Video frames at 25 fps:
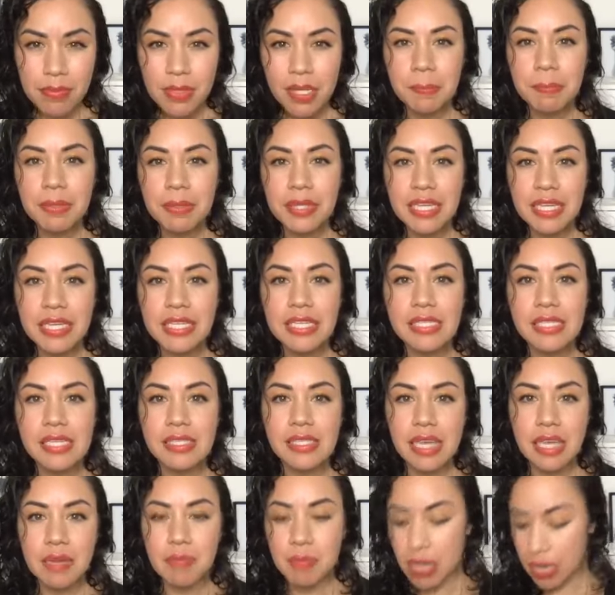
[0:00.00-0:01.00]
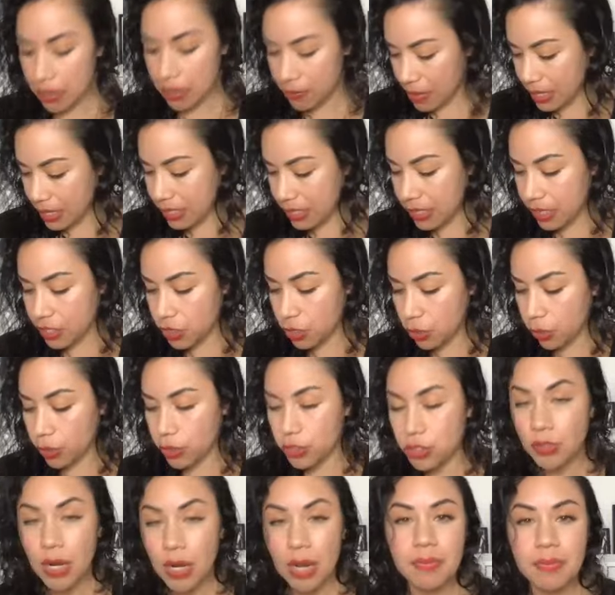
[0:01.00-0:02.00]
please send me a message or
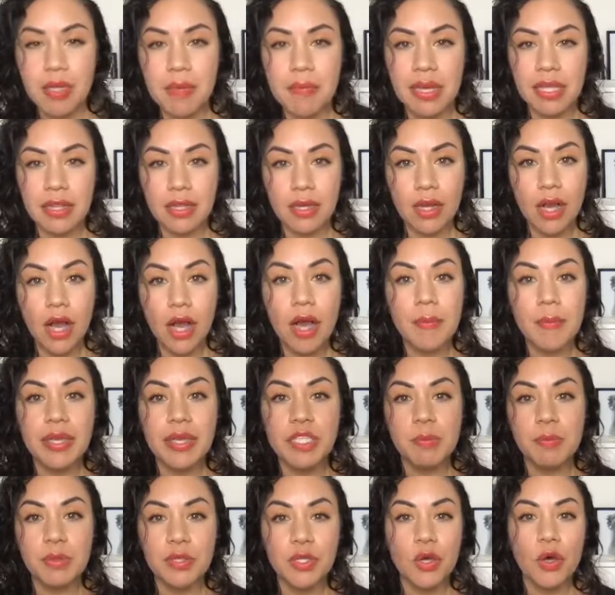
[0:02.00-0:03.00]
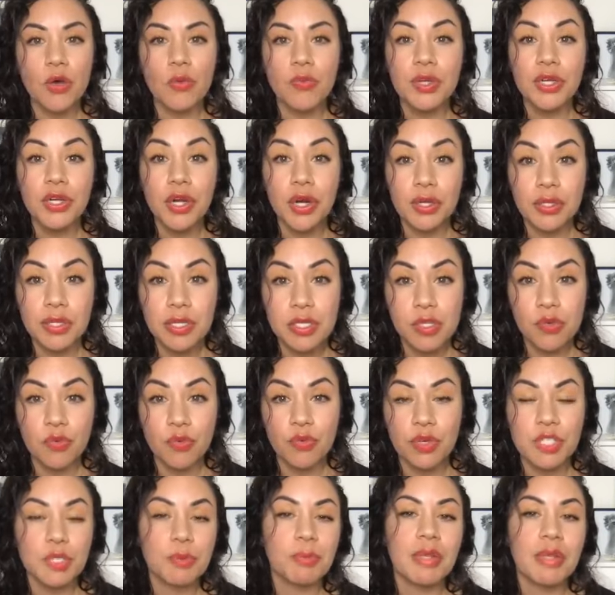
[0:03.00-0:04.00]
drop them in the comments below, regardless of
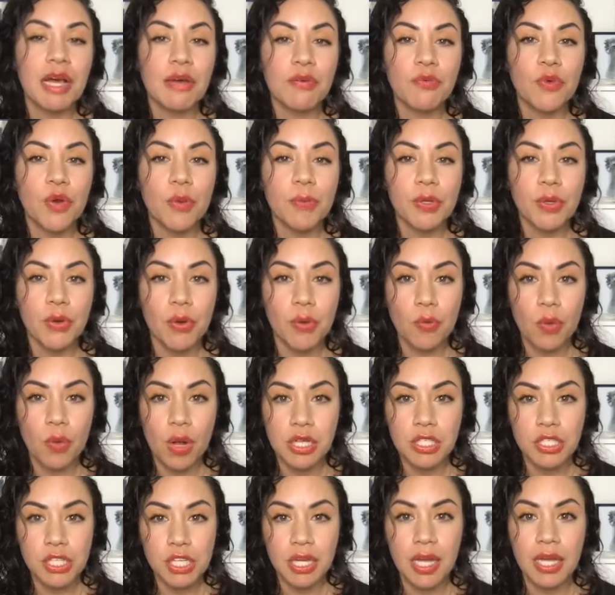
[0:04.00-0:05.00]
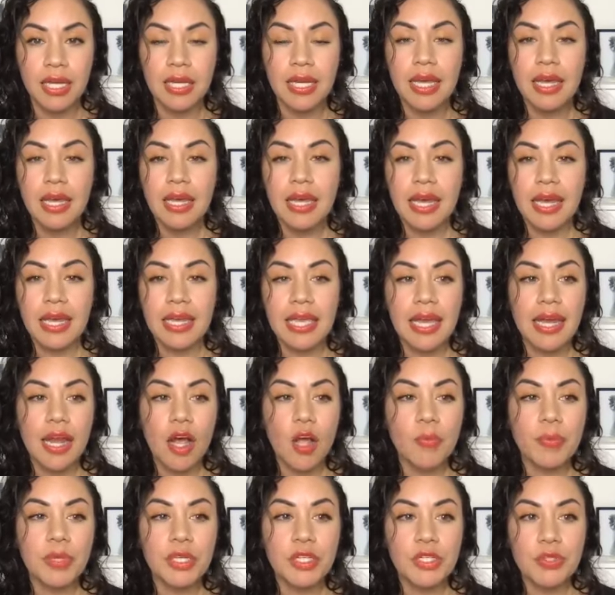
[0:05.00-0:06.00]
which platform you are watching on. Again,
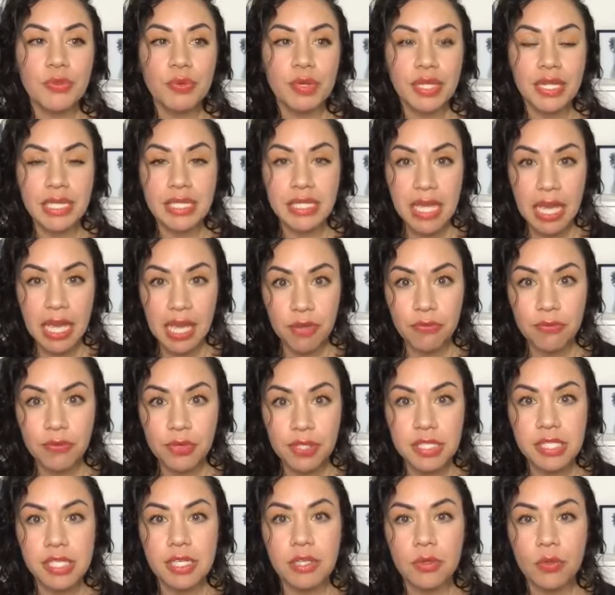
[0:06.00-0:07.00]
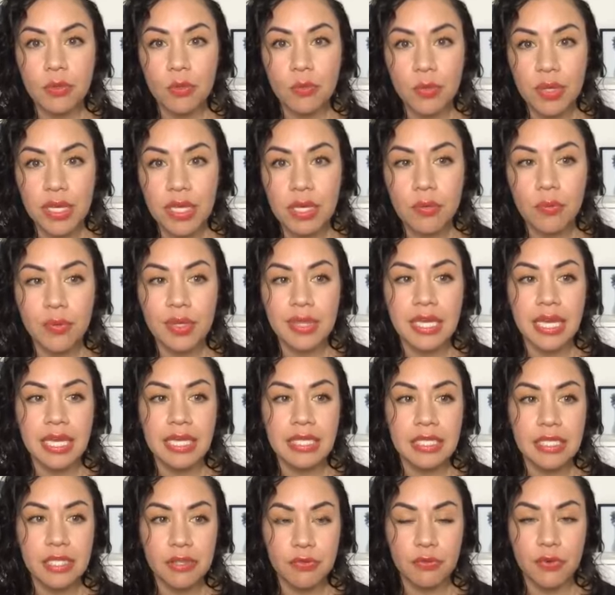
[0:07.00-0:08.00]
I'll be doing this every single week with a
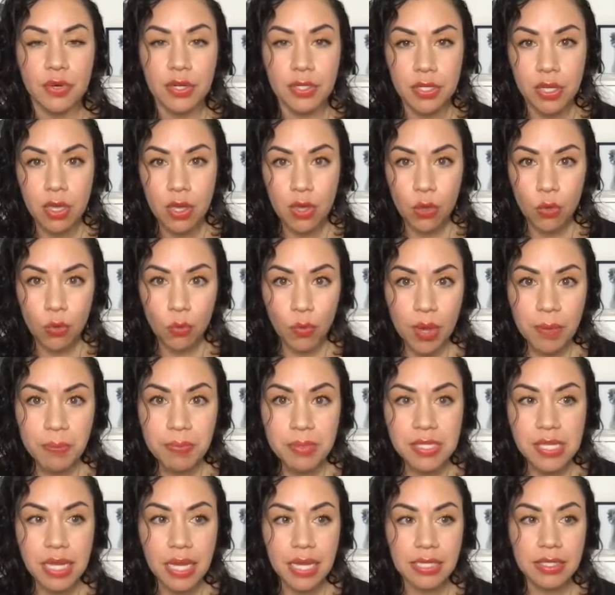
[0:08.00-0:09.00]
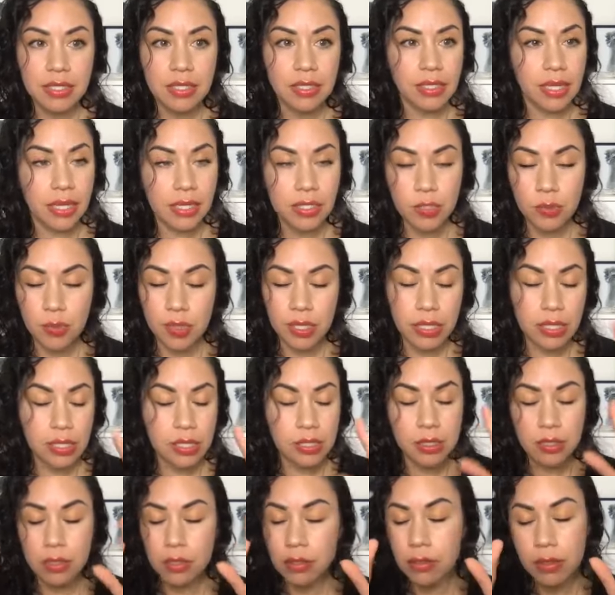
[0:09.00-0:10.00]
different website. Next week
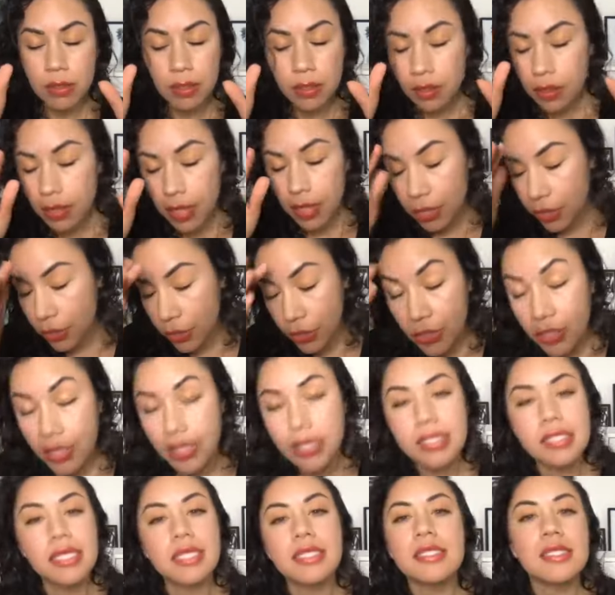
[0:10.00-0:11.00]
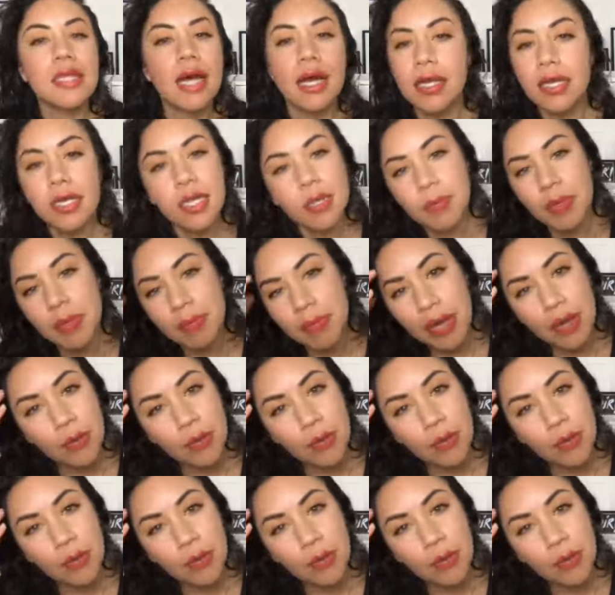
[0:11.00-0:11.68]
is, thank goodness, it's not going to be my